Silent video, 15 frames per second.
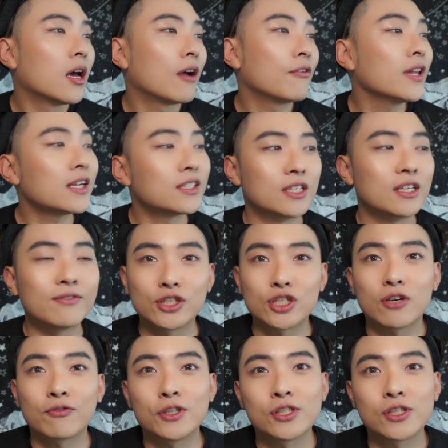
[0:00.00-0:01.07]
I feel like even
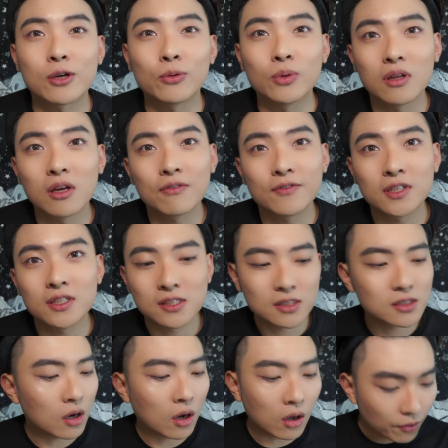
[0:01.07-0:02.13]
Jeffree Star would love
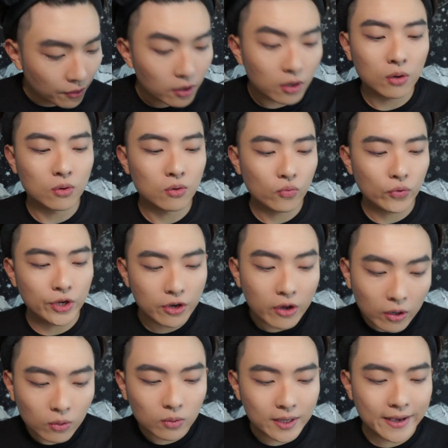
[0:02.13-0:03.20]
this, although we
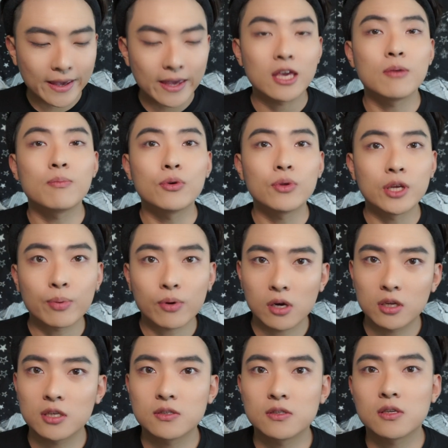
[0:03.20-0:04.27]
know that K-beauty
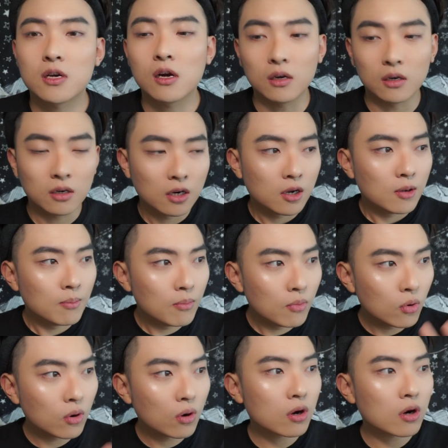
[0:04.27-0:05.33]
products are
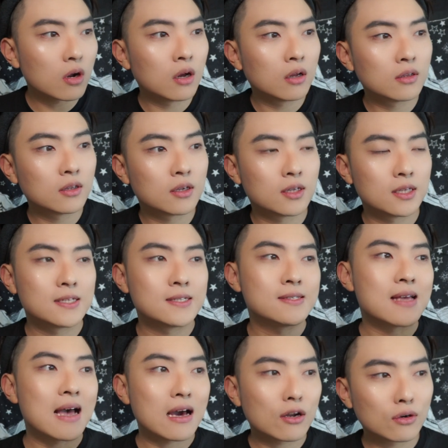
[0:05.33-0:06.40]
more on the
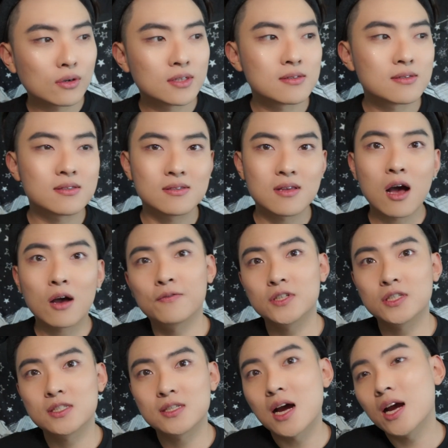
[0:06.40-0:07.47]
subtle and
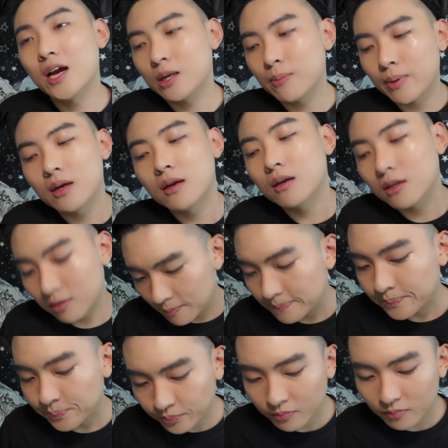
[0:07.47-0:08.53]
soft side, but
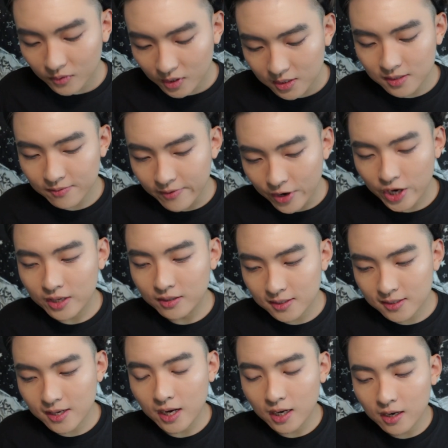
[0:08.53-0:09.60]
this is very
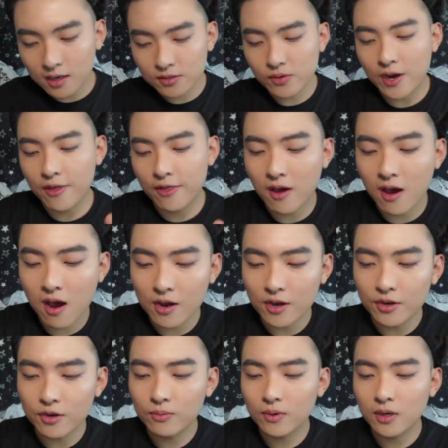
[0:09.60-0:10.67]
insane. So I thought,
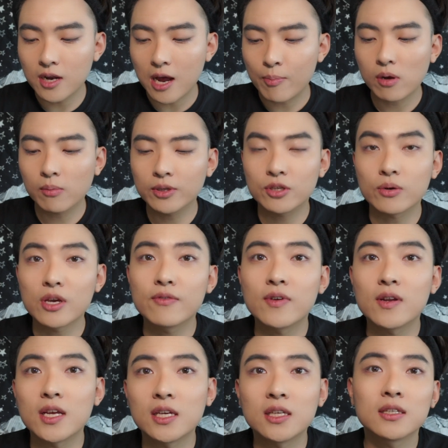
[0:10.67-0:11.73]
you know what, I probably don't
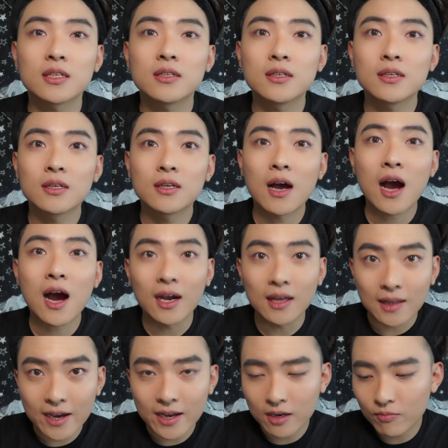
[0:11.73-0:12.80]
even need
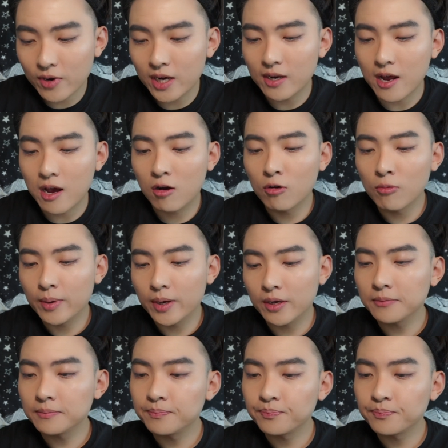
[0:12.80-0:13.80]
highlight right now, but